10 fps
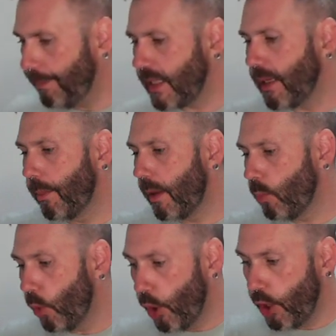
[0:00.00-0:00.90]
Some of
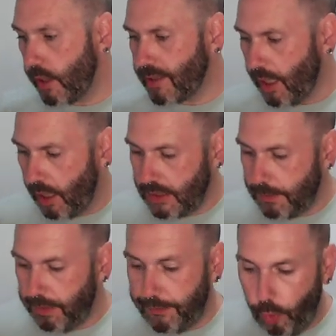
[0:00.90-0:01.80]
them were
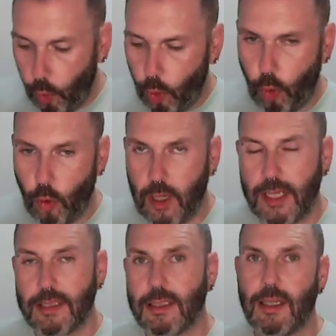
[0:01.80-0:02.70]
started before
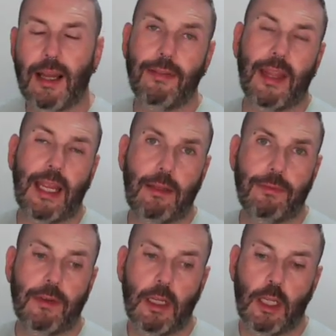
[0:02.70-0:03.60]
August and
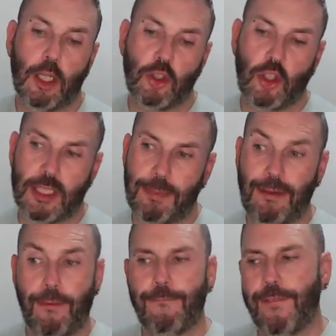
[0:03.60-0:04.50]
they've just
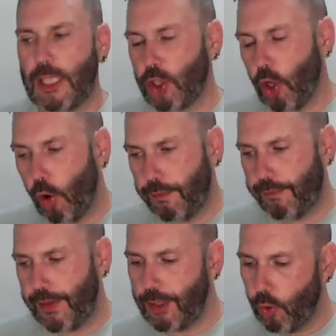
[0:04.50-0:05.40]
been finished
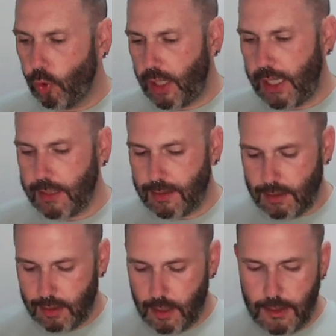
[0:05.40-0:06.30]
off in
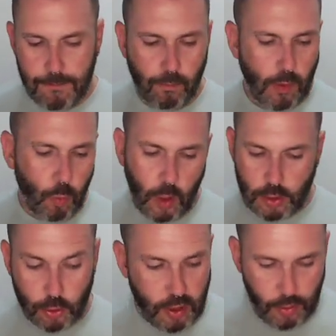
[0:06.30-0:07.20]
August.
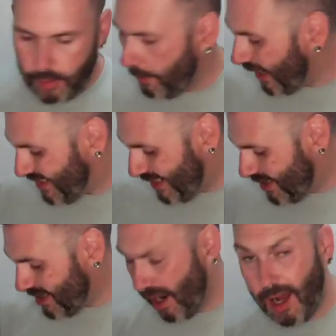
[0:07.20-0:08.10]
One or two of them I did
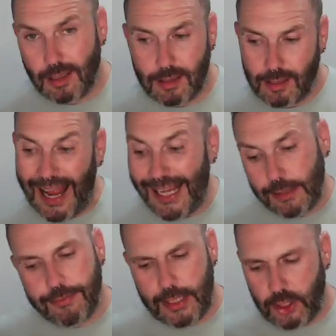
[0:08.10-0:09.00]
start
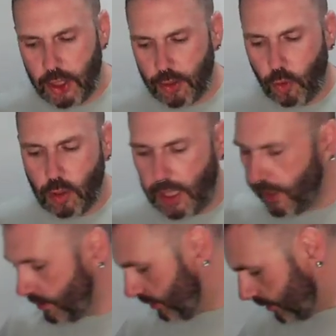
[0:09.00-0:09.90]
and finish in
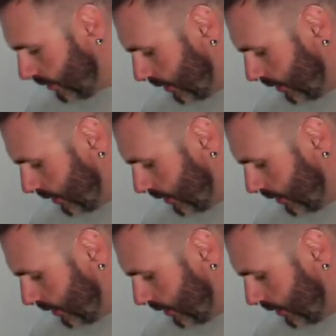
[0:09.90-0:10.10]
August.